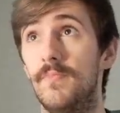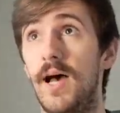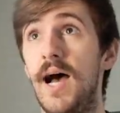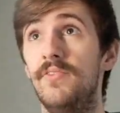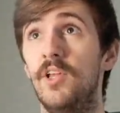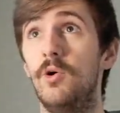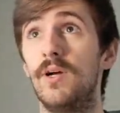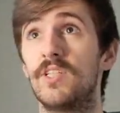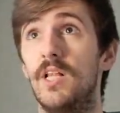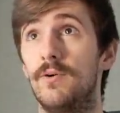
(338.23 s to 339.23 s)
and the low
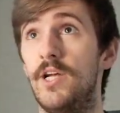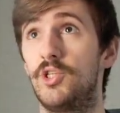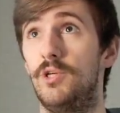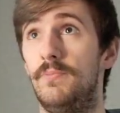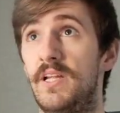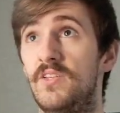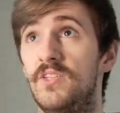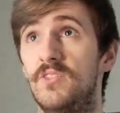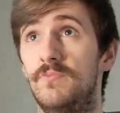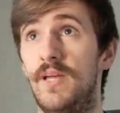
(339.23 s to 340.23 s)
acceleration
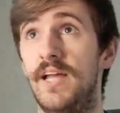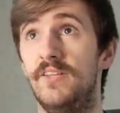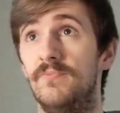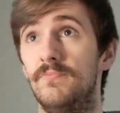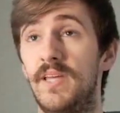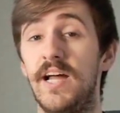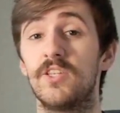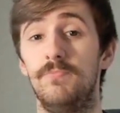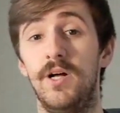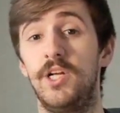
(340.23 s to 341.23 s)
means it
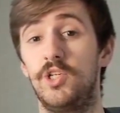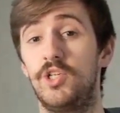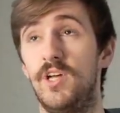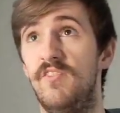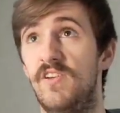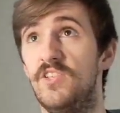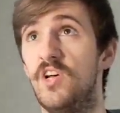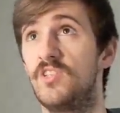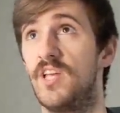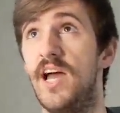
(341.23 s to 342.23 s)
gets punished if it
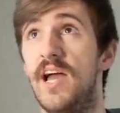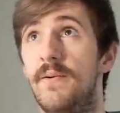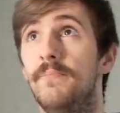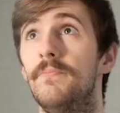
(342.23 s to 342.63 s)
does get hit.